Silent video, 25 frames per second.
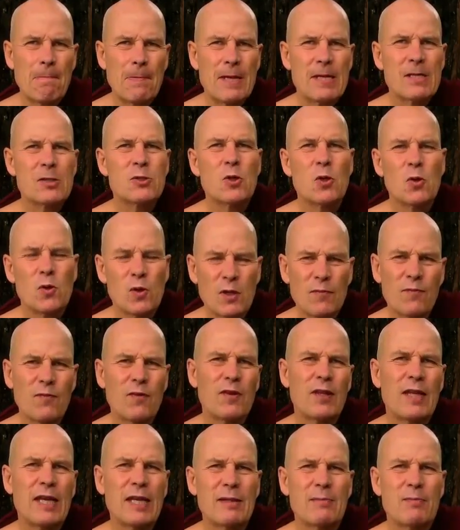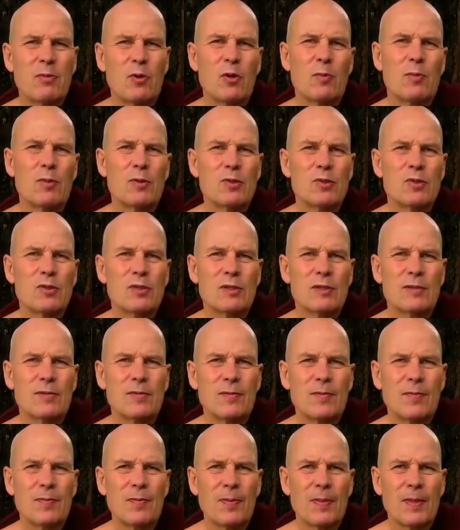It's only for that purpose.
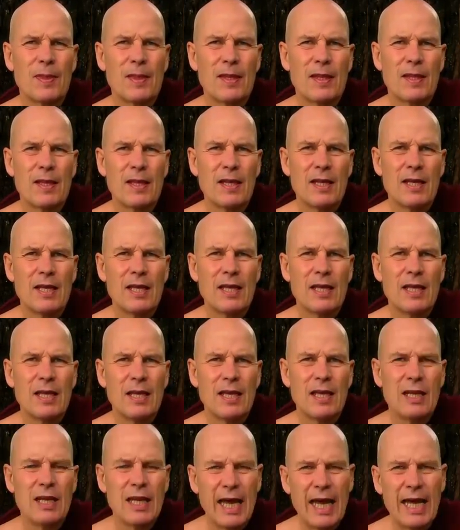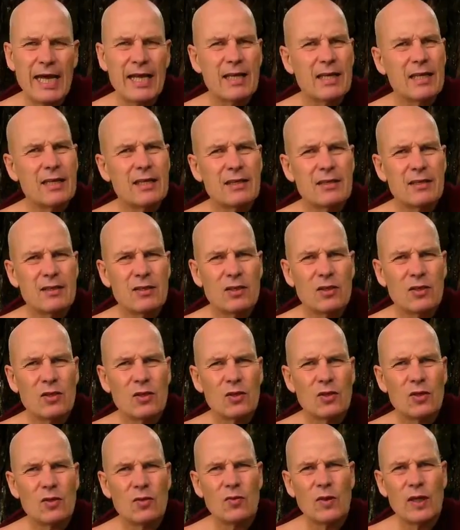Like
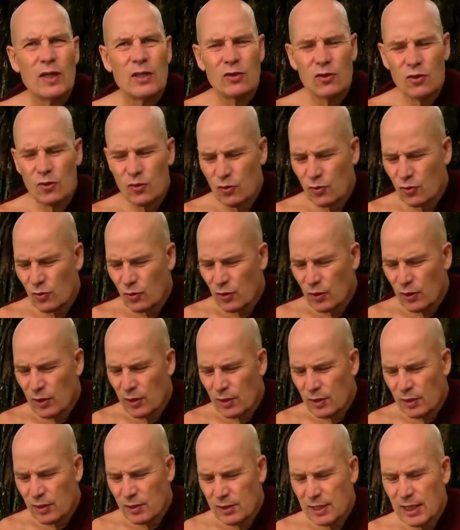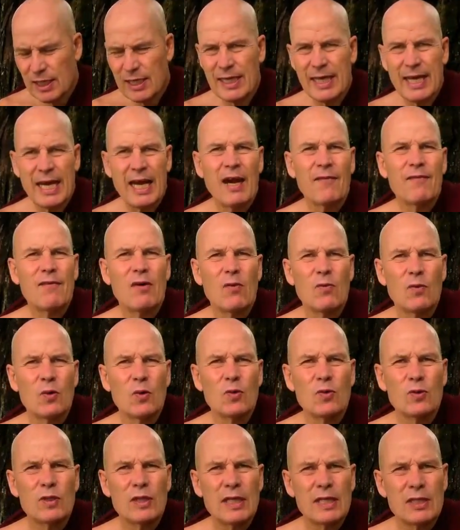when you take care of a
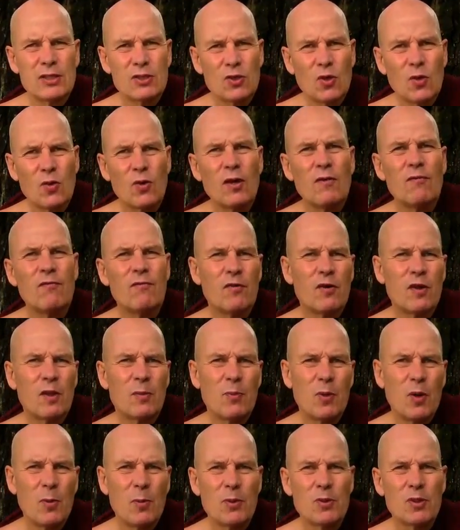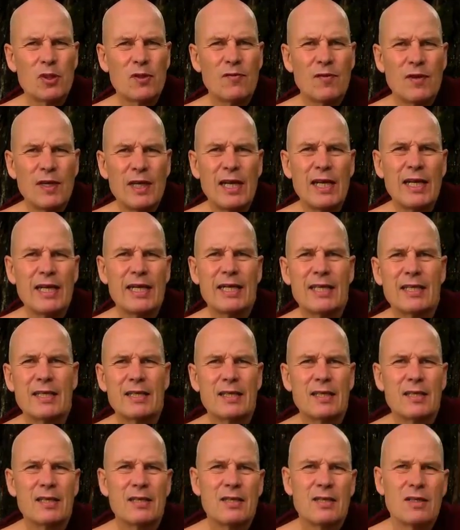wound, it's only for the purpose of healing it.
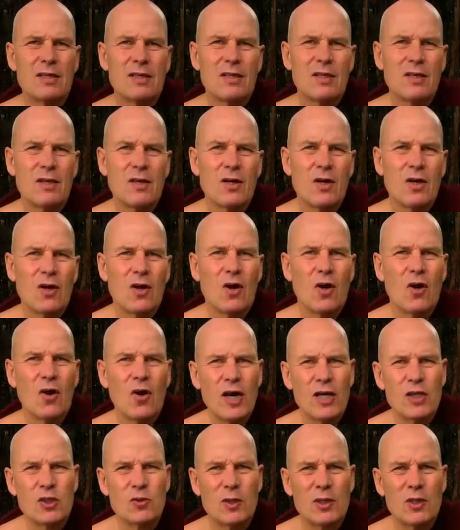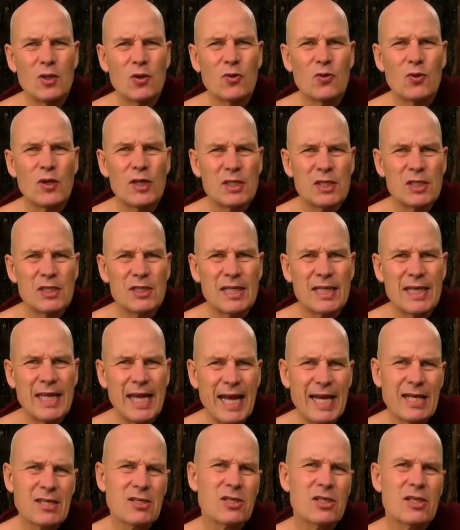Or as when you grease an
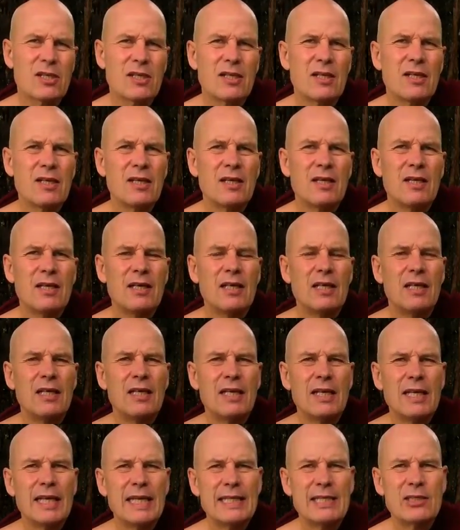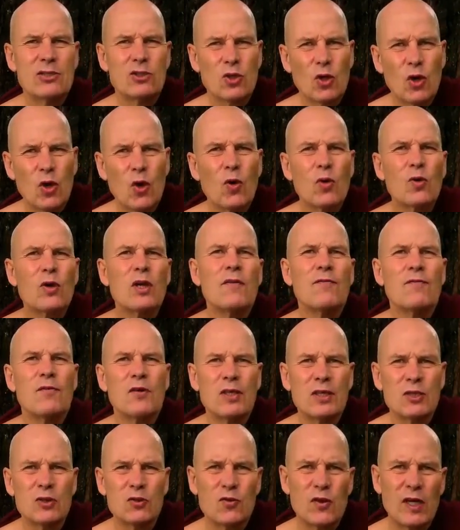axle, it is only for
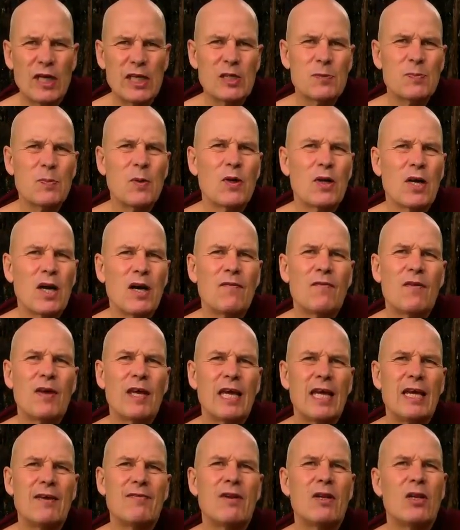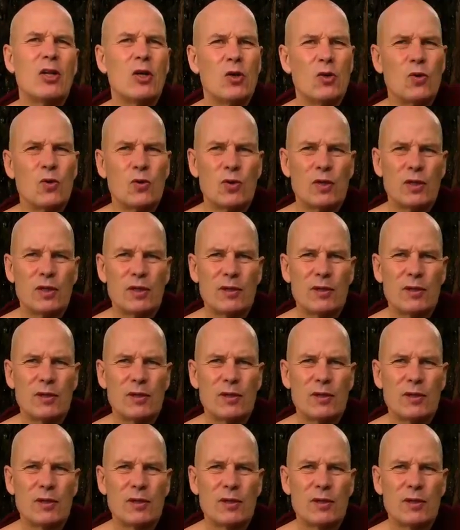the transport of a heavy load,